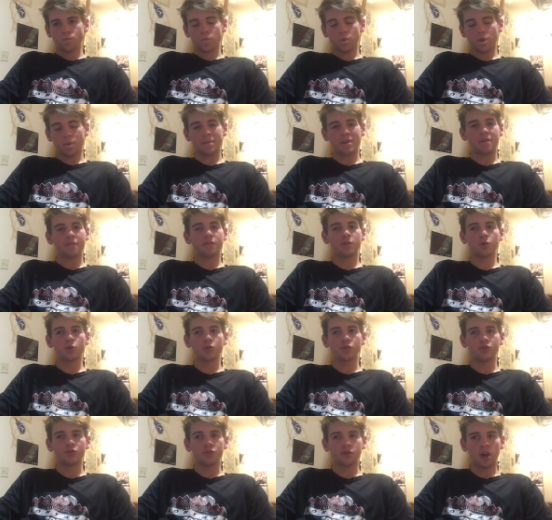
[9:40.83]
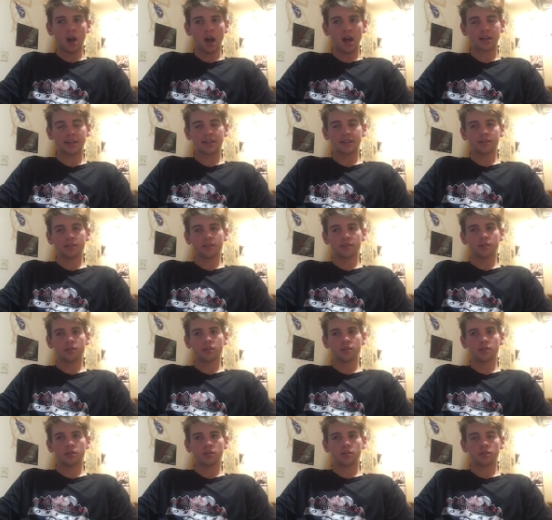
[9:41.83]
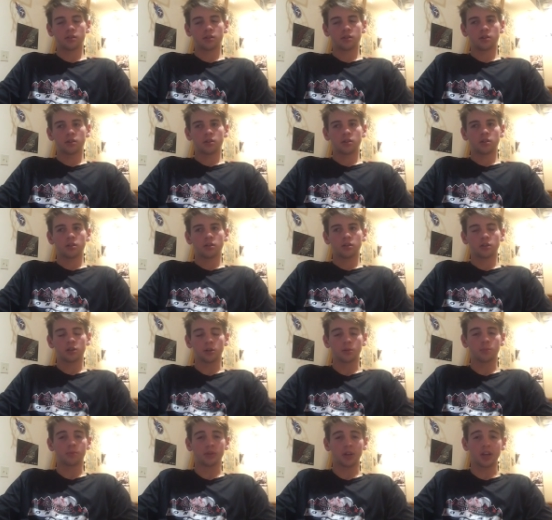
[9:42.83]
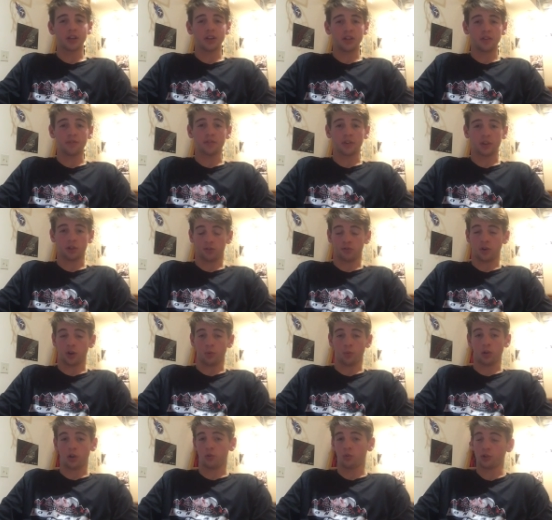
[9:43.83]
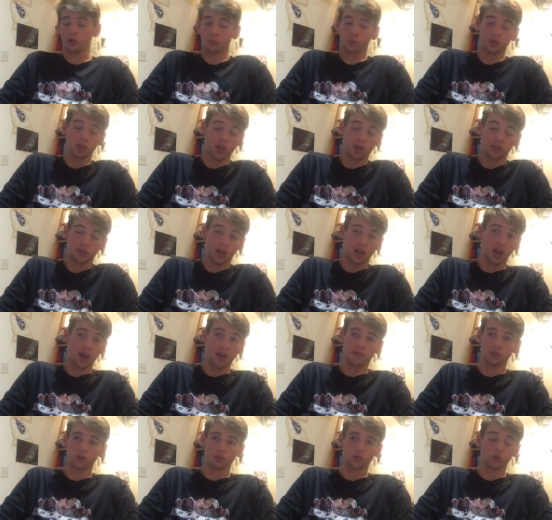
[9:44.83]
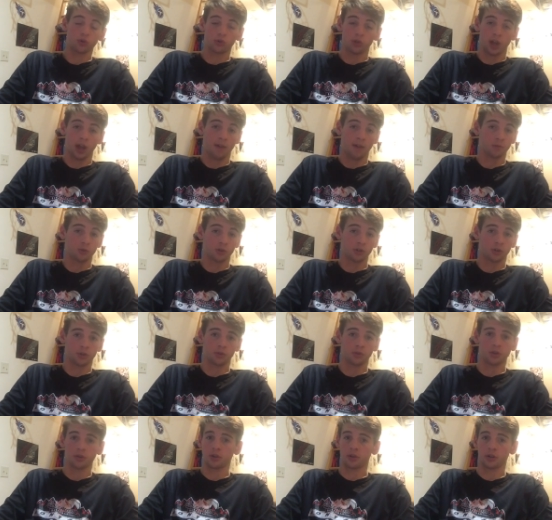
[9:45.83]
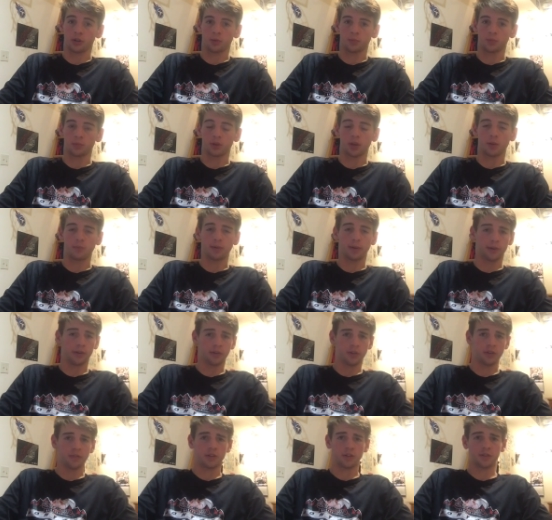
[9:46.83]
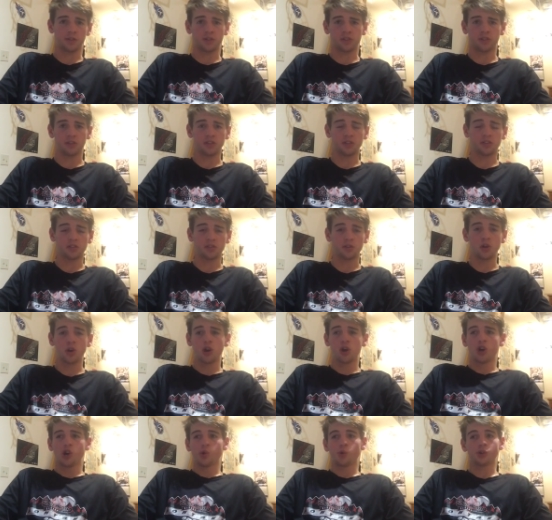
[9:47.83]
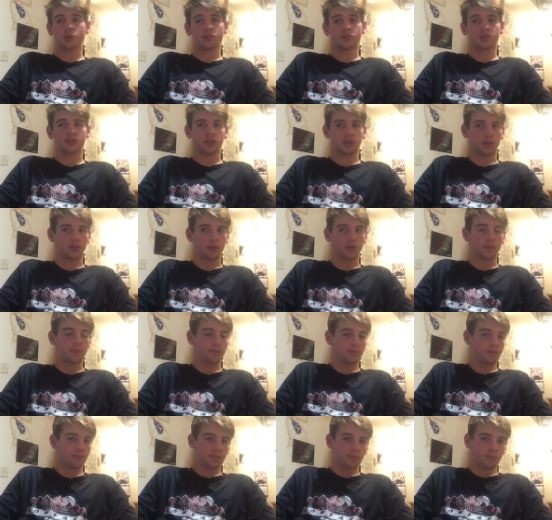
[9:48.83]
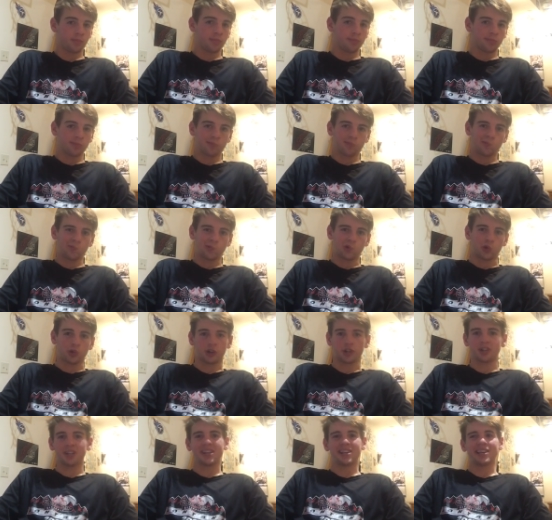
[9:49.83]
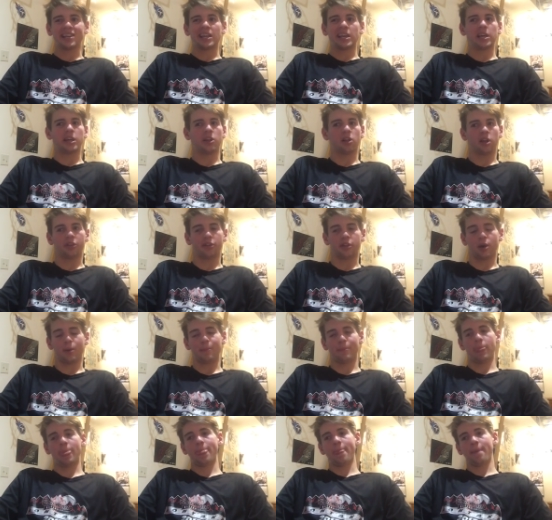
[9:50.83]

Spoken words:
If you are not going to play defense very well, and they haven't shown that they're going to play better defense this season, which is another critique hit on them.